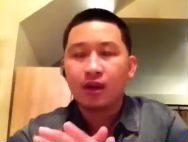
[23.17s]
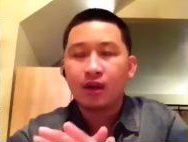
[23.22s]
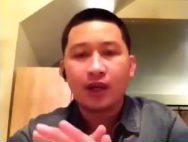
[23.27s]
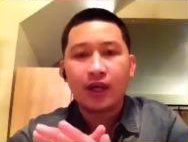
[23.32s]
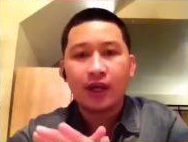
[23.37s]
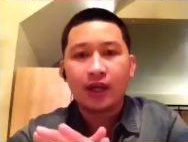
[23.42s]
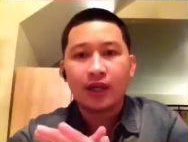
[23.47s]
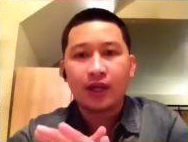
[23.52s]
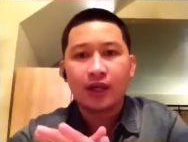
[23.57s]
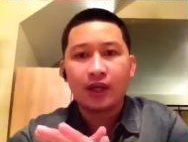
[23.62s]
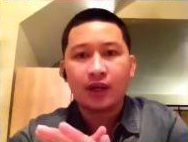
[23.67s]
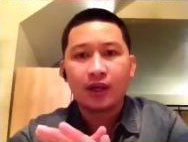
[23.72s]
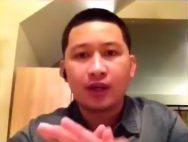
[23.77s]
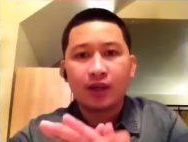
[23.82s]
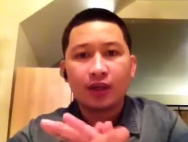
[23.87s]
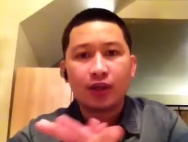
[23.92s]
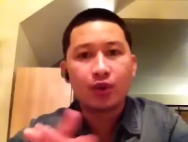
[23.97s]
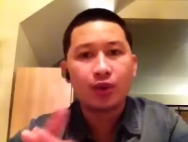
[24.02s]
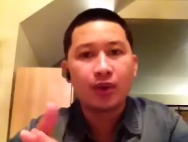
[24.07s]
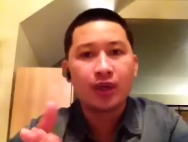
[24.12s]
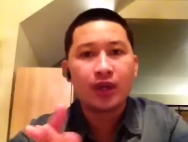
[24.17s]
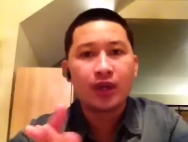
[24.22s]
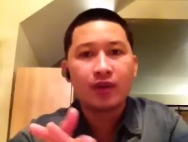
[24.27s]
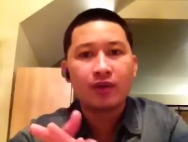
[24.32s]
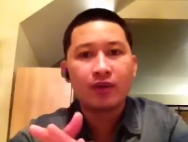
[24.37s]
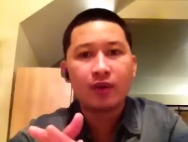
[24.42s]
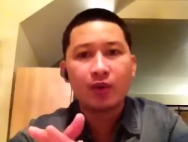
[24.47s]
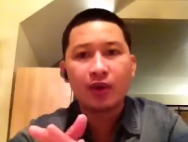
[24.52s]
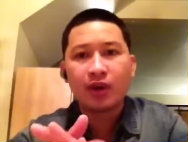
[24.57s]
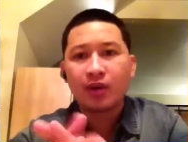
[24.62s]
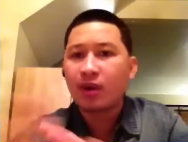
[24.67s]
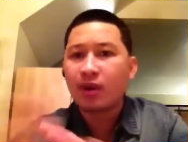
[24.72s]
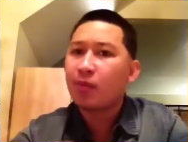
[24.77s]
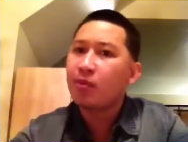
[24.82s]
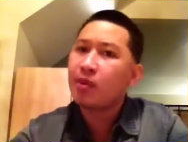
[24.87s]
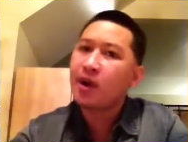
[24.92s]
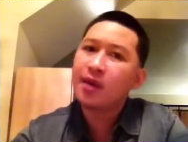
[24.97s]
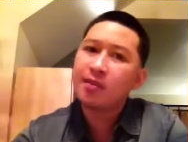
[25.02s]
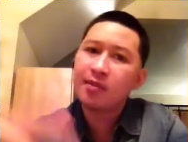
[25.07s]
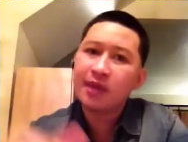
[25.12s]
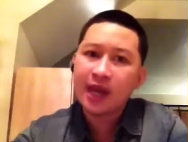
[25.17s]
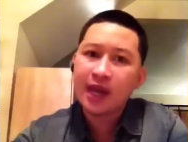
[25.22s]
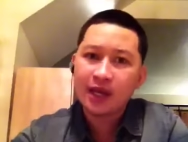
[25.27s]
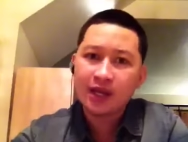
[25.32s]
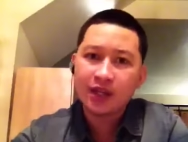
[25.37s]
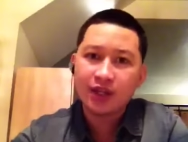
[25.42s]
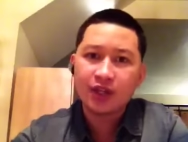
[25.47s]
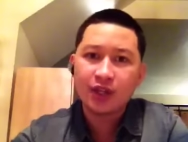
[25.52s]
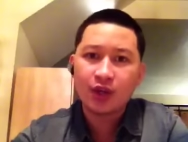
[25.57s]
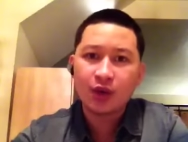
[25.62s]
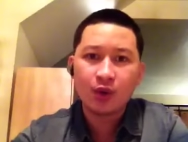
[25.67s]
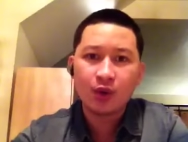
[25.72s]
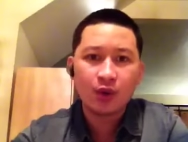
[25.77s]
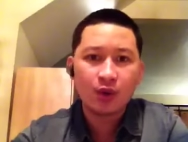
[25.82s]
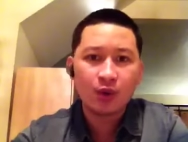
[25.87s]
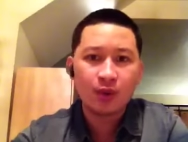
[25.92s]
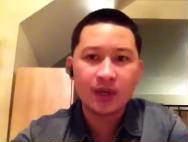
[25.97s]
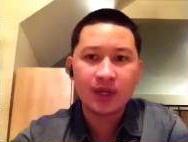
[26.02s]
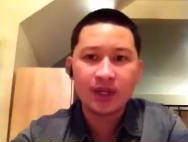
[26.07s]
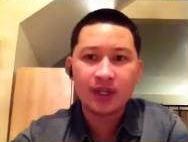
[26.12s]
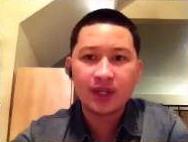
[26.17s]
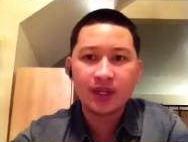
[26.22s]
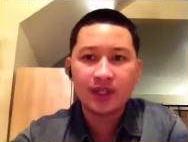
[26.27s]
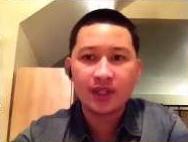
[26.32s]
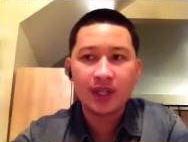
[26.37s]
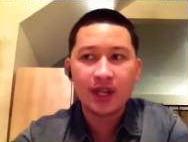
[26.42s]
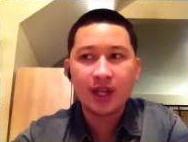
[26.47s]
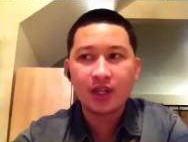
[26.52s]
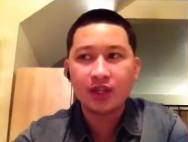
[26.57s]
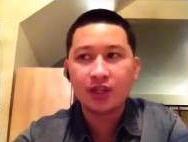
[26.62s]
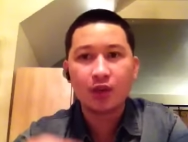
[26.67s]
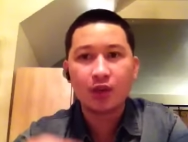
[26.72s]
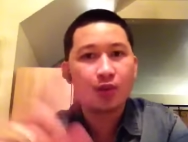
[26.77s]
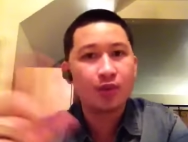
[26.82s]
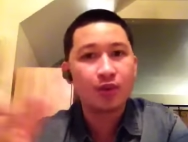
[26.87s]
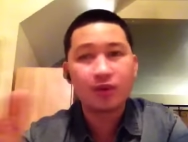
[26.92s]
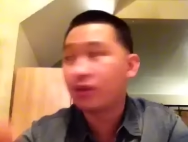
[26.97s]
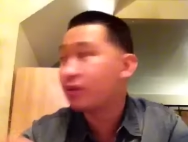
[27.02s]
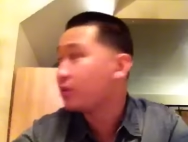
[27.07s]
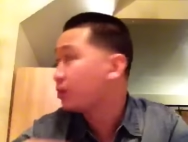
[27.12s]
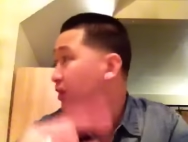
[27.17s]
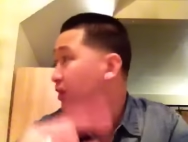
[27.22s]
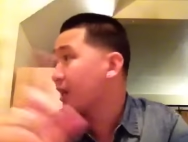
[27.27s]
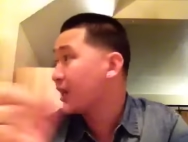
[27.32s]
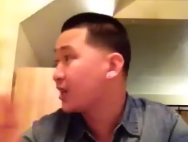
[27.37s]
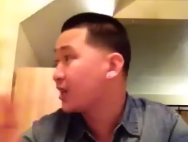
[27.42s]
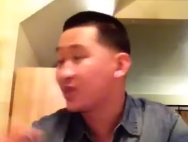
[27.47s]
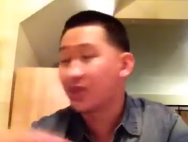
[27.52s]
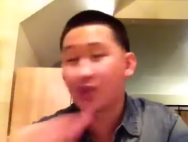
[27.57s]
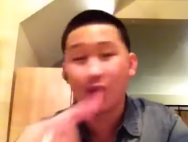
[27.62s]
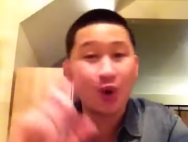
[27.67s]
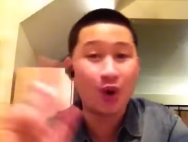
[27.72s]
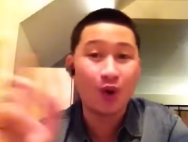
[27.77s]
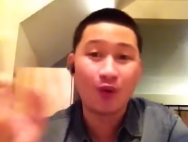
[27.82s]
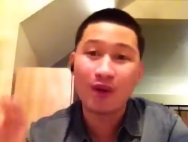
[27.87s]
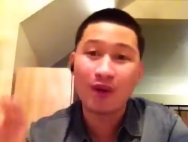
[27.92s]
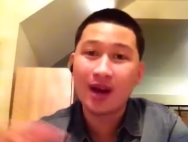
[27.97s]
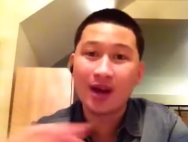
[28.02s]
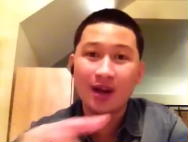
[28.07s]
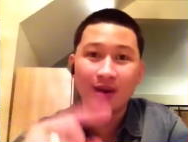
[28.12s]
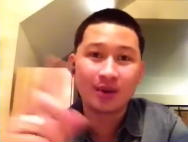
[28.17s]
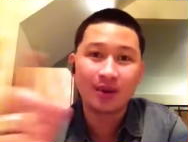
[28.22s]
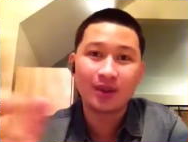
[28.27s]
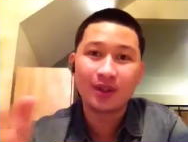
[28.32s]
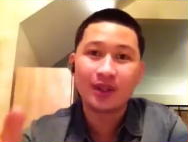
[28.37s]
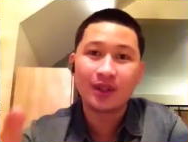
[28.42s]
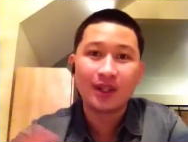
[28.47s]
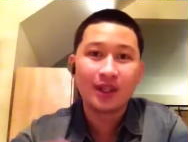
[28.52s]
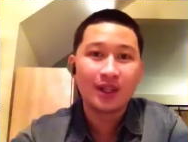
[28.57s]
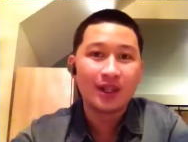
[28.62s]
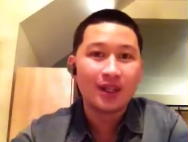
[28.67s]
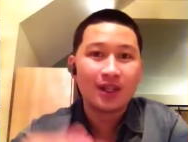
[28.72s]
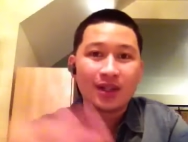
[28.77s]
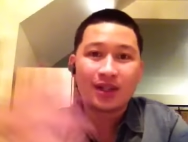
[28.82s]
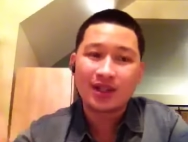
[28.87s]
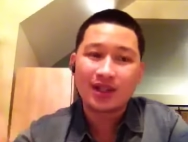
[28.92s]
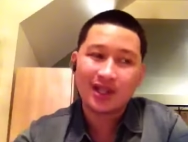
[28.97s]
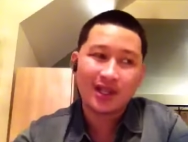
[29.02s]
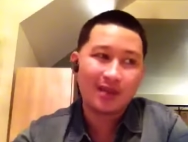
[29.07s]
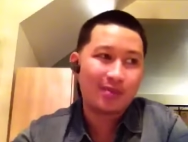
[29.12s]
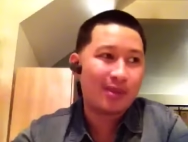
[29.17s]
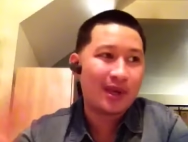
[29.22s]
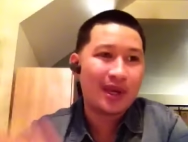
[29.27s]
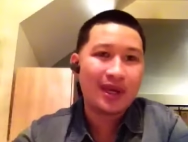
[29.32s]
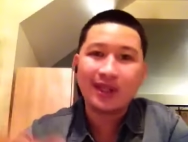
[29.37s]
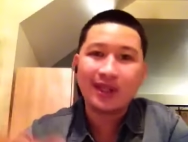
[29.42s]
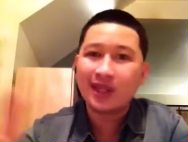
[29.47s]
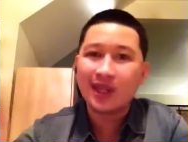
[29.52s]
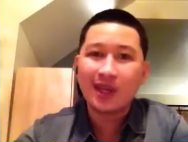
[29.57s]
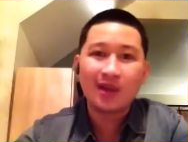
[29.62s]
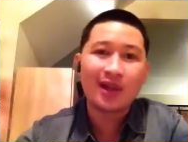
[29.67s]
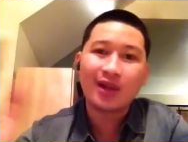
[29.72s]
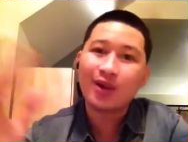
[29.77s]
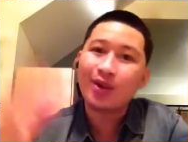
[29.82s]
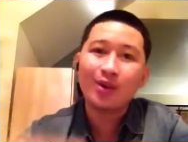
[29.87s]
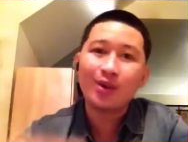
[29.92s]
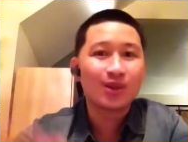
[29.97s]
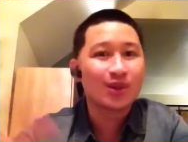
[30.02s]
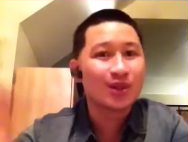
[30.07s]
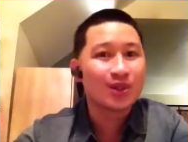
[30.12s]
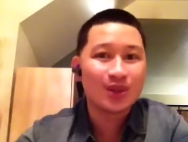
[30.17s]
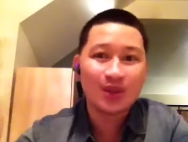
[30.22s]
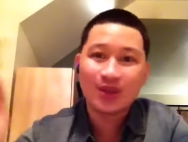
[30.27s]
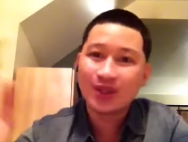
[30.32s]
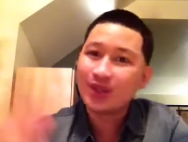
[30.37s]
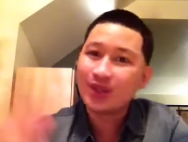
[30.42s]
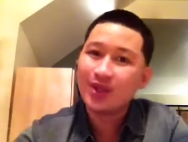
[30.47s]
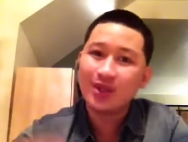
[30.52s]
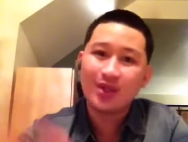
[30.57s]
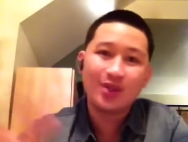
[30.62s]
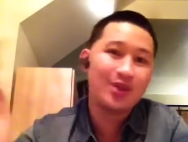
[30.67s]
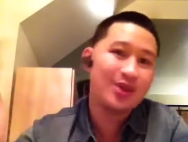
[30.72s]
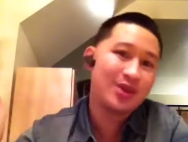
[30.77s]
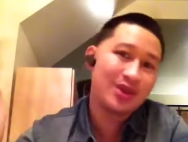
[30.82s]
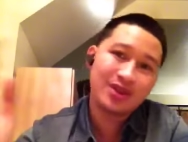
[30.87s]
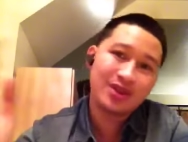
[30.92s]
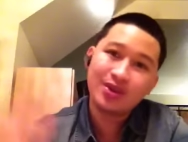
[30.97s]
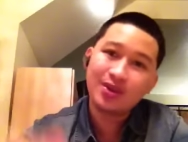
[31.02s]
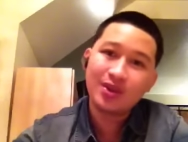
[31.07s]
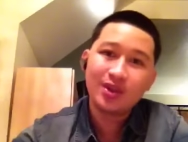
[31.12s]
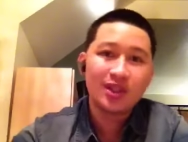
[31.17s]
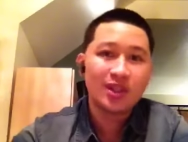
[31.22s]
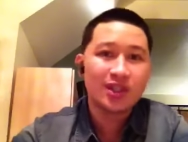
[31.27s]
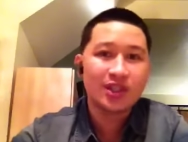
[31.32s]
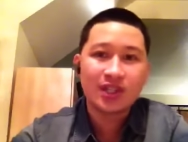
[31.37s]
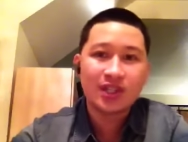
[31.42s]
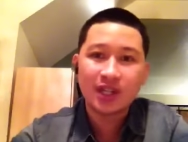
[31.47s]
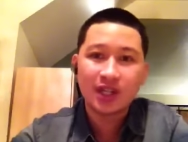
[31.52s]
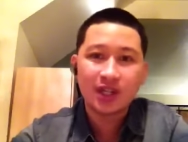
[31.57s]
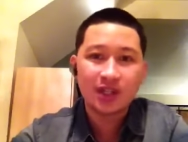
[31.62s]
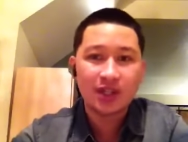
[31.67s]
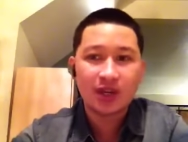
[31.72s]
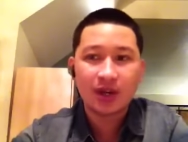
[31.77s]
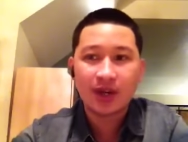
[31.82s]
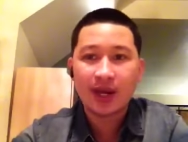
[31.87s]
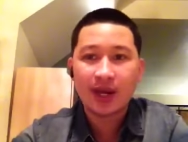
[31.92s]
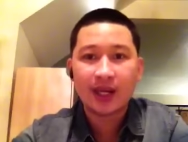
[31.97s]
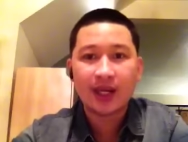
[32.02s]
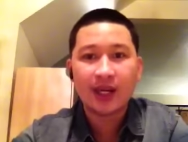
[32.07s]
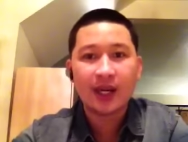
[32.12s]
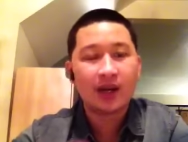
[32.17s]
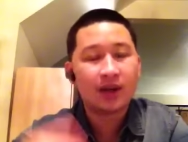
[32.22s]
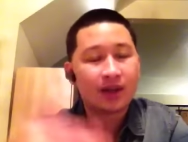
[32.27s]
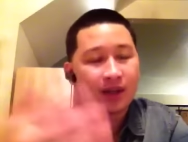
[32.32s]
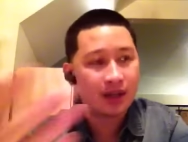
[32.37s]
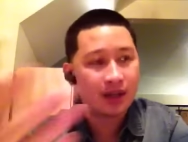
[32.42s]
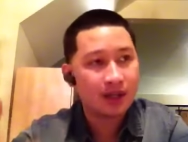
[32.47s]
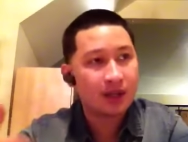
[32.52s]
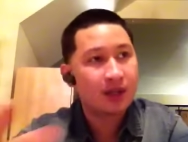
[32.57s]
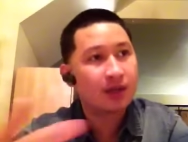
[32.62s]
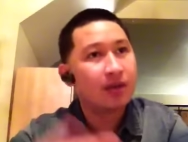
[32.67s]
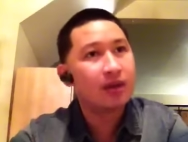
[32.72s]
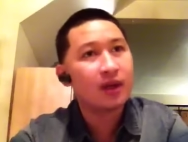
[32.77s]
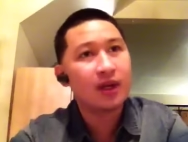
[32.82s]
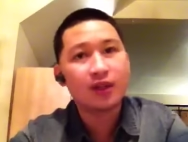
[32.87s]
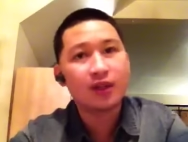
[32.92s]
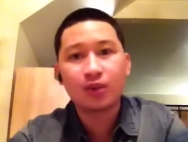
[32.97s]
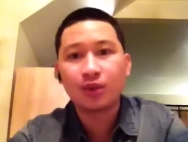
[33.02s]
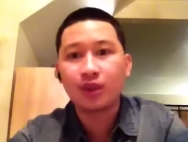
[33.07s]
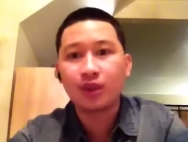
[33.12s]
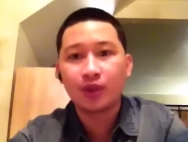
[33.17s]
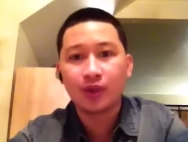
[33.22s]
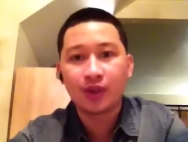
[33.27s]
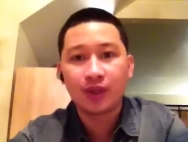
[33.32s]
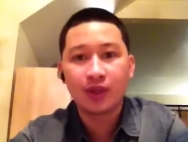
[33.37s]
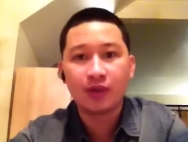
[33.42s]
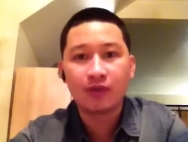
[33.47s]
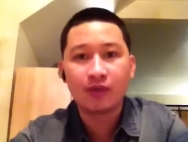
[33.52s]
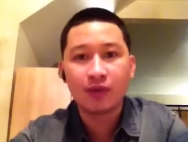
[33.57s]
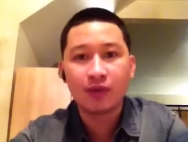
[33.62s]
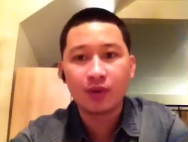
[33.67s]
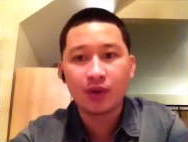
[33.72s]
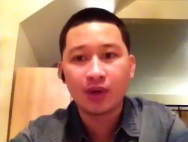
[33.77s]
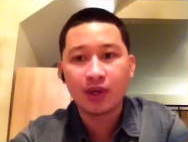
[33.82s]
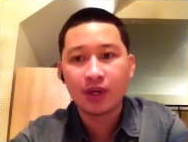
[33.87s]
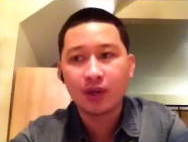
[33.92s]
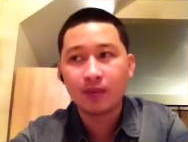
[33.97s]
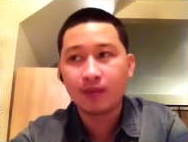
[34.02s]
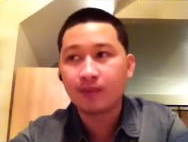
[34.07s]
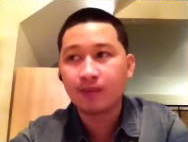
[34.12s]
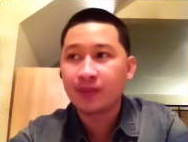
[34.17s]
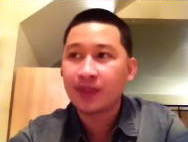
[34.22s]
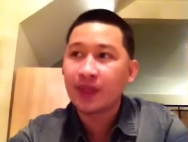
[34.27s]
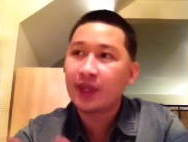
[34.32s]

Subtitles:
and do an interview with him. I'll probably be out in Soho one of these days, and we'll actually go around to, like, bathing, like, all the stores. You can just check us out hanging out, and then I'll do a little interview on him.